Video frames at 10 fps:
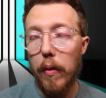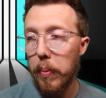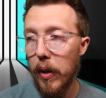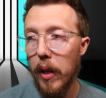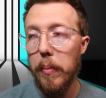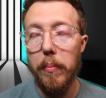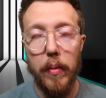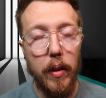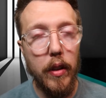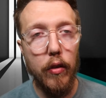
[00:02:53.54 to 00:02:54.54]
ever put him
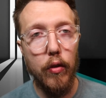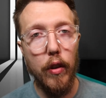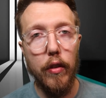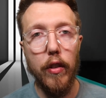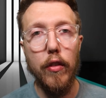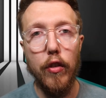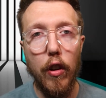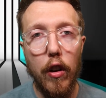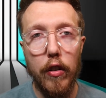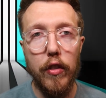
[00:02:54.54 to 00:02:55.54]
in trusted
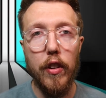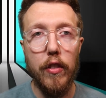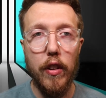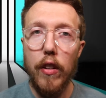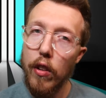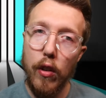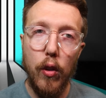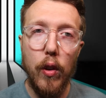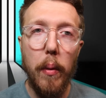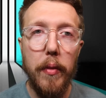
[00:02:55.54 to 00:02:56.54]
charge because he's gonna
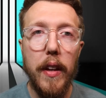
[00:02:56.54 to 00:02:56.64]
do dumb